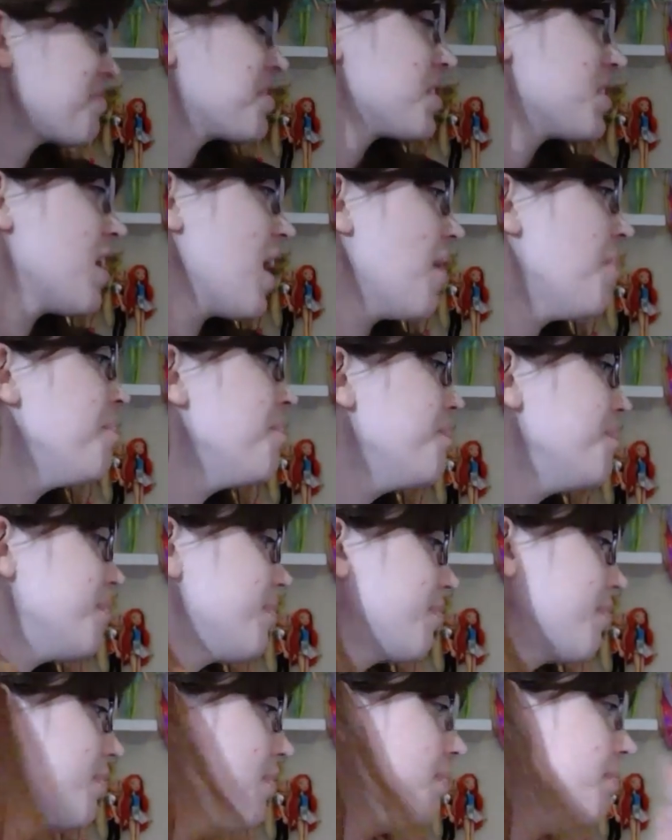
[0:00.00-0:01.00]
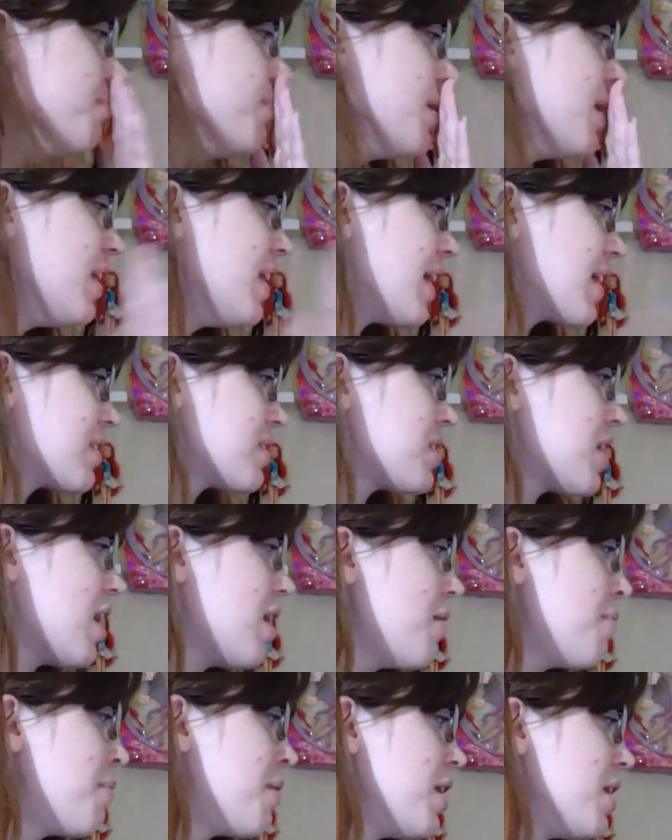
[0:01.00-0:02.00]
So yeah. Next
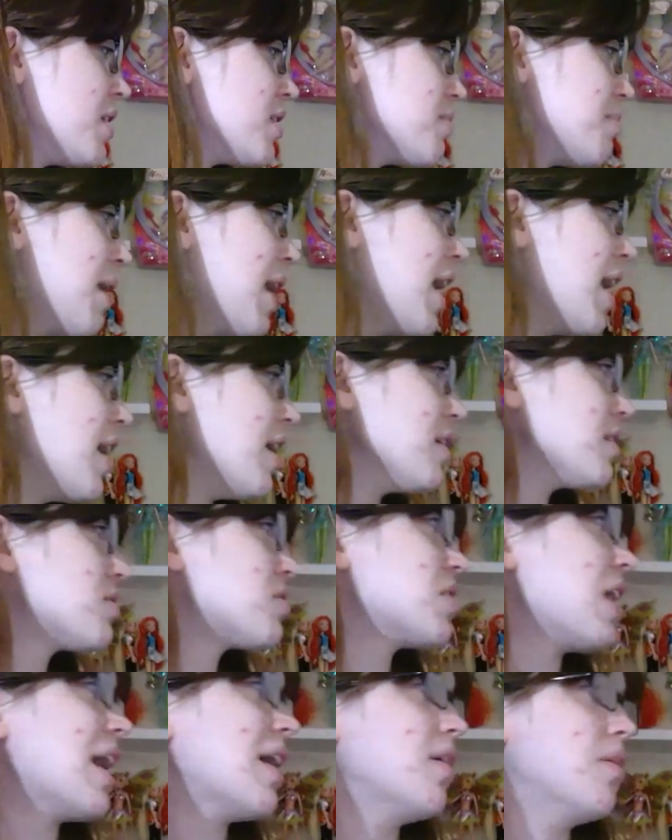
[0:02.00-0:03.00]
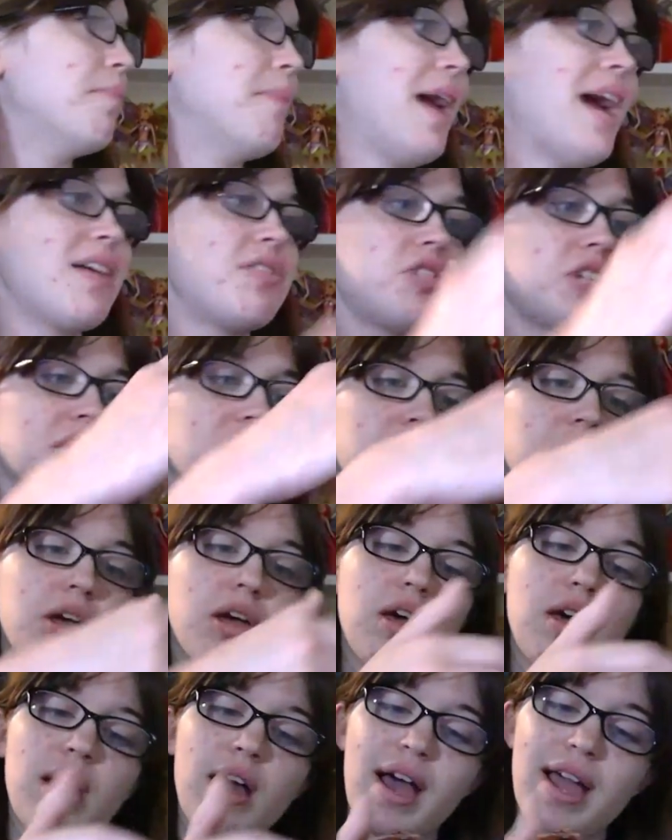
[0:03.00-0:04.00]
up is my Style Magic
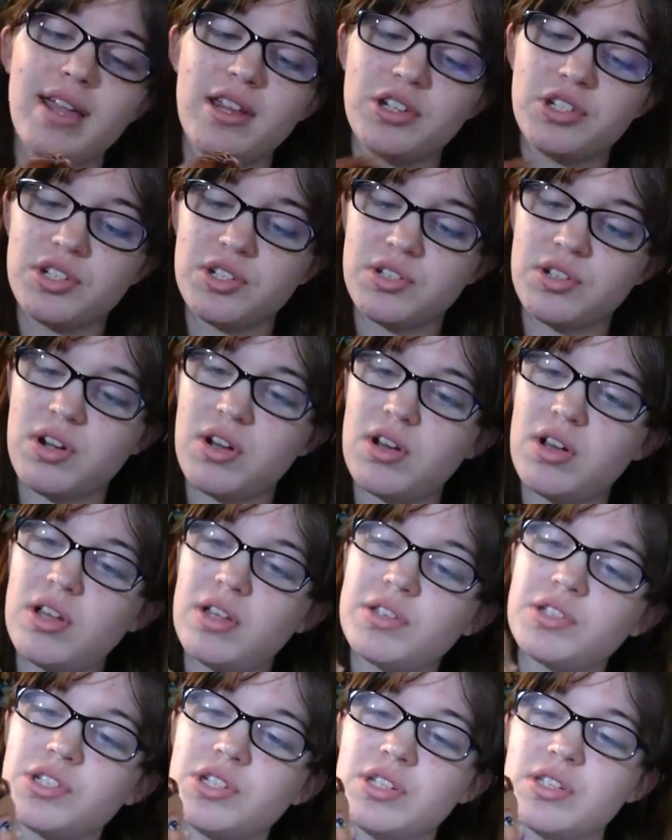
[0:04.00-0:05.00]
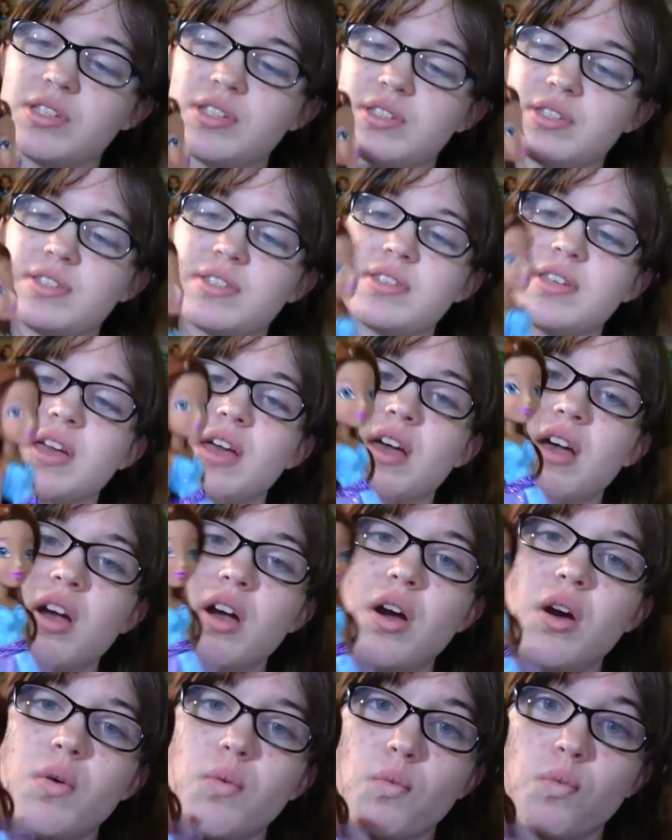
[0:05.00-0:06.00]
Aisha doll. She is
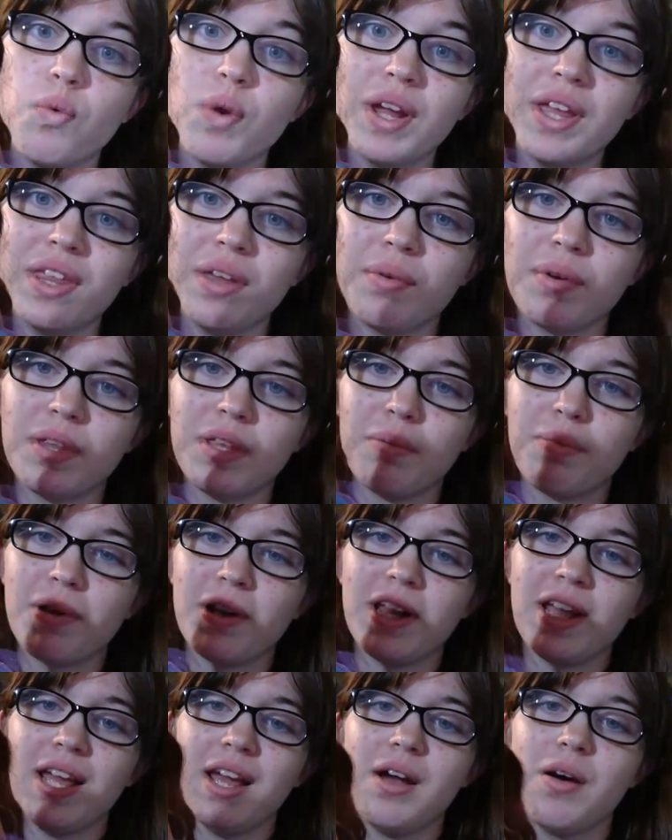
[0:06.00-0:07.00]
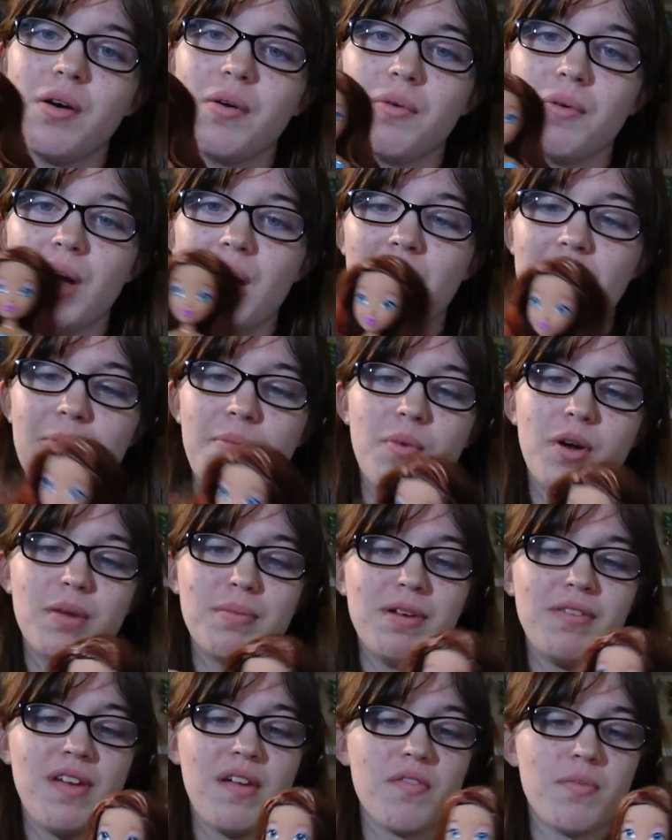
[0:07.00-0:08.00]
really, really pretty. Um, one
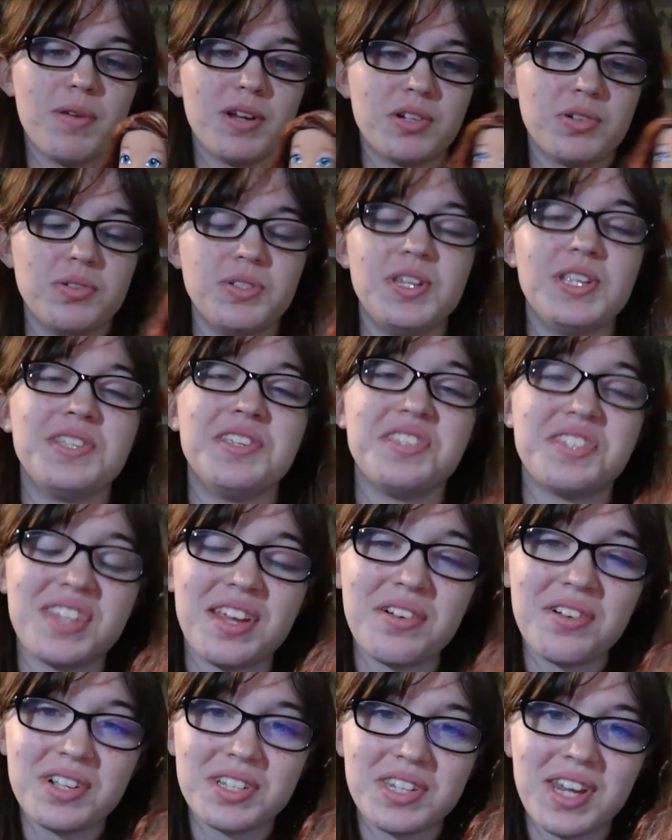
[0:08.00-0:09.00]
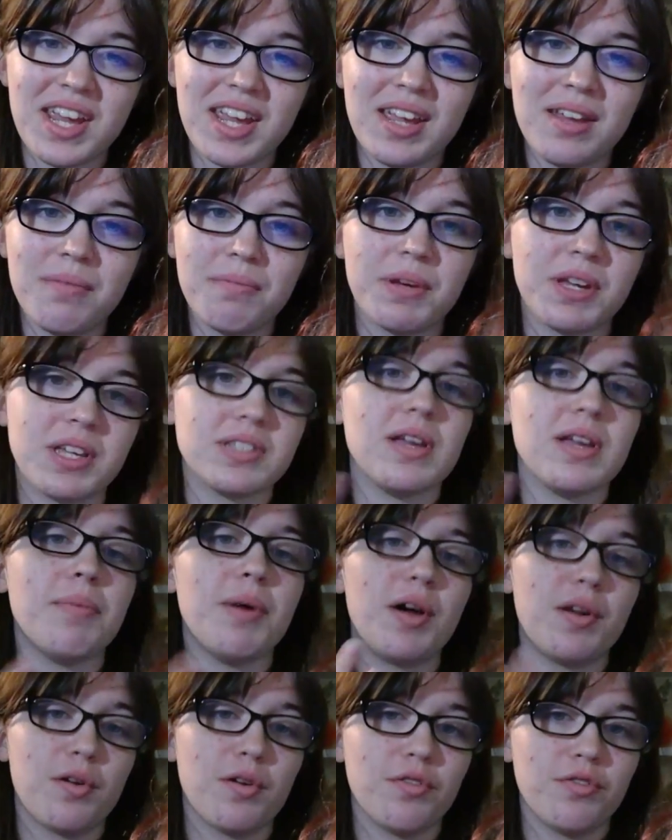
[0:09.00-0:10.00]
of my favorite pictures Disney Center has taken because I
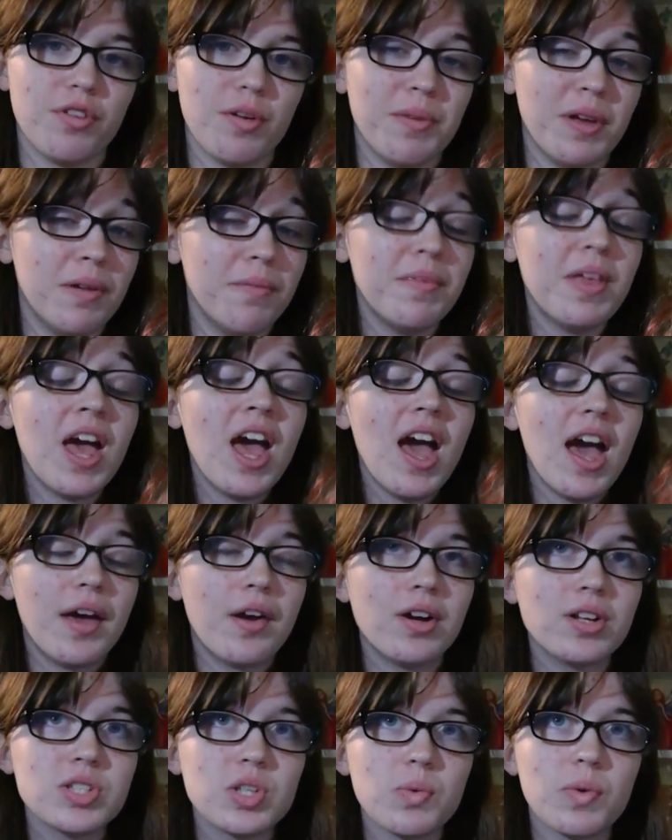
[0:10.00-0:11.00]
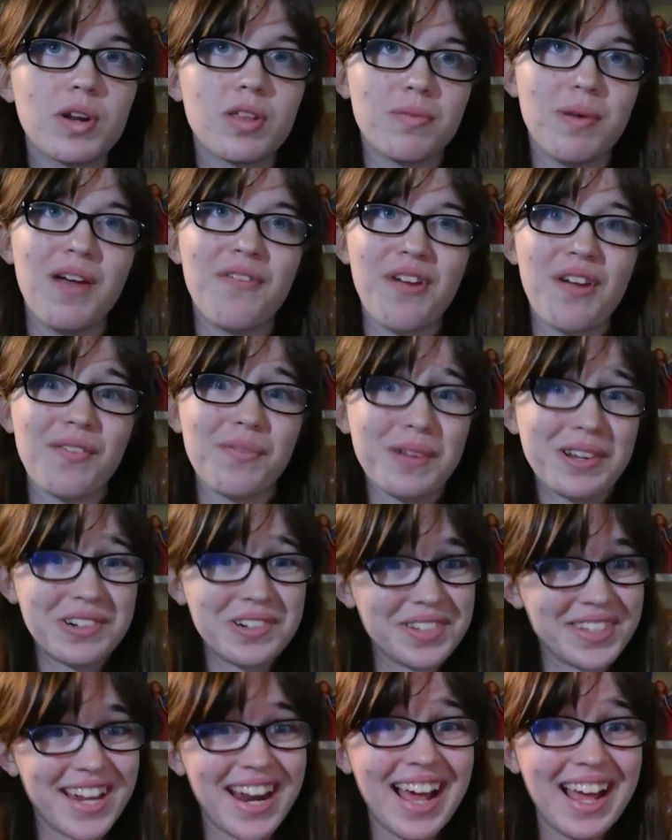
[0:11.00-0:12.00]
bought her from him, and also one of my favorite
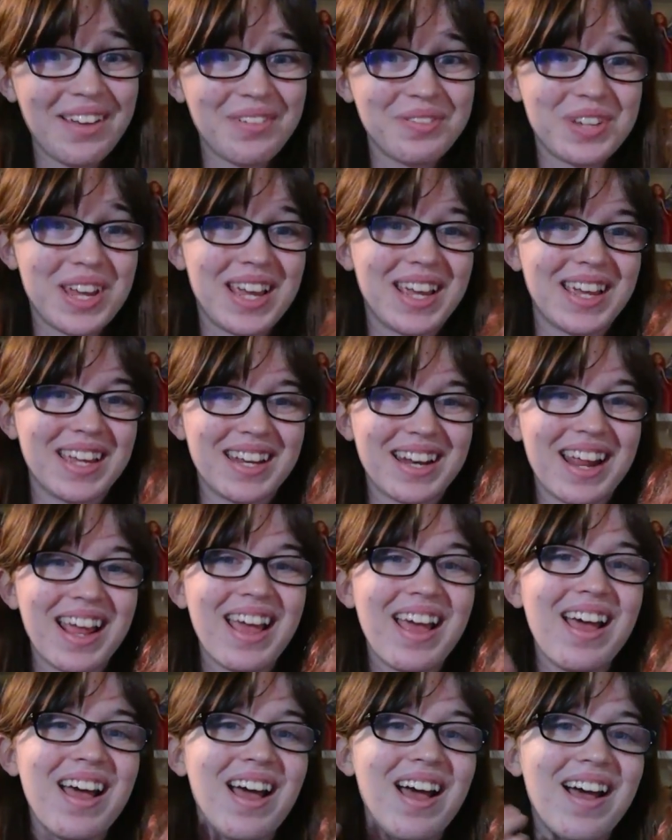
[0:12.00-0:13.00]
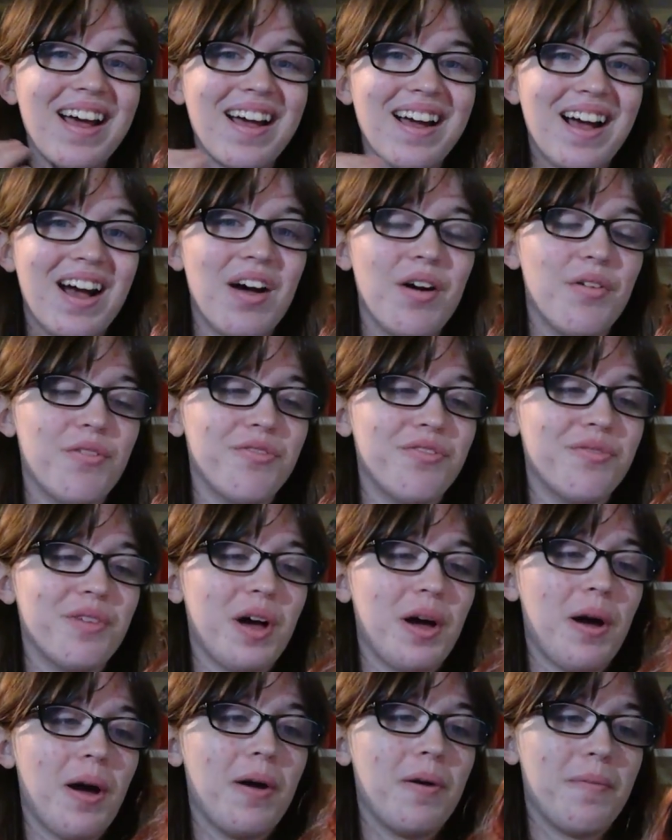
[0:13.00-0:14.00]
pictures that I have taken of
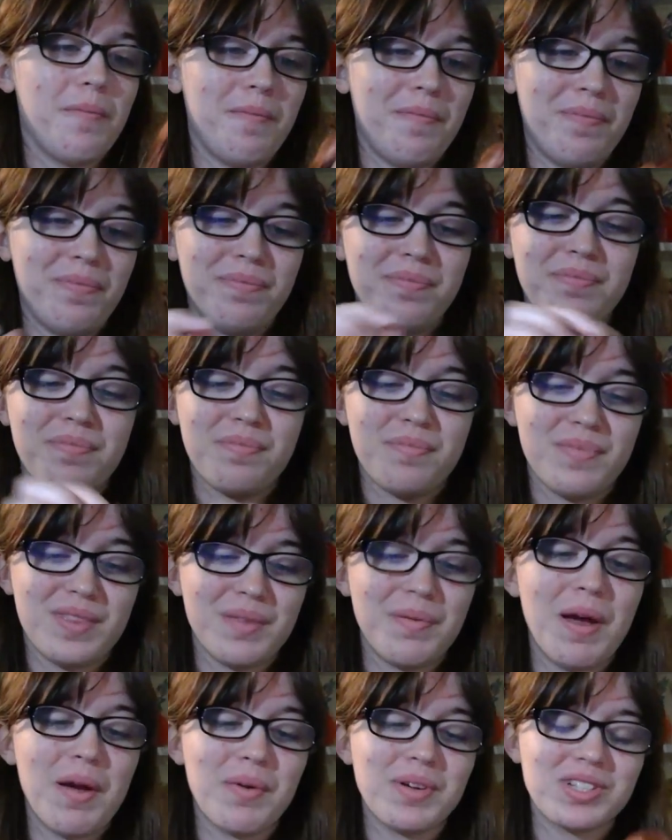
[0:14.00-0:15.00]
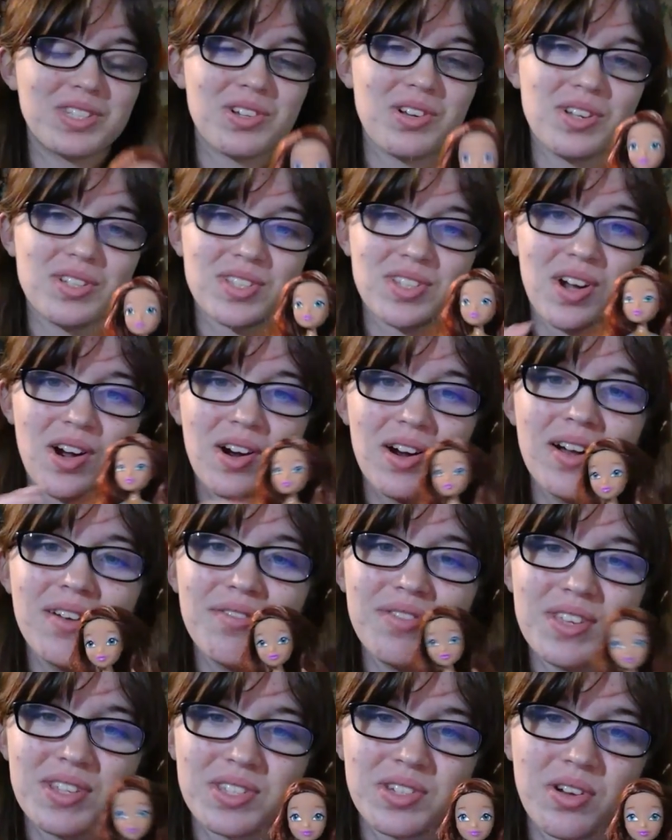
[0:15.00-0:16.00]
um, my Winx dolls are
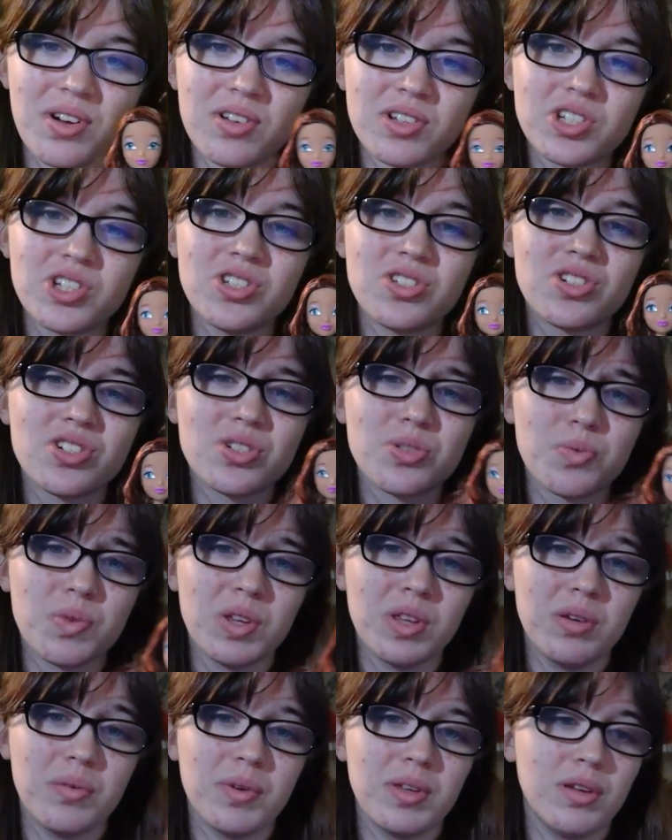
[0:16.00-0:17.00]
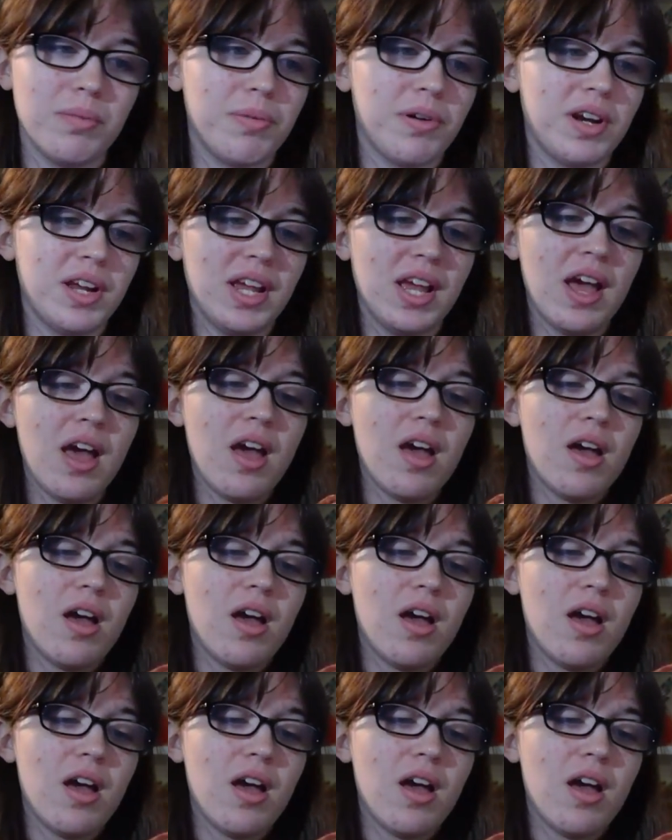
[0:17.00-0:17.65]
of this doll. She's just really, really pretty.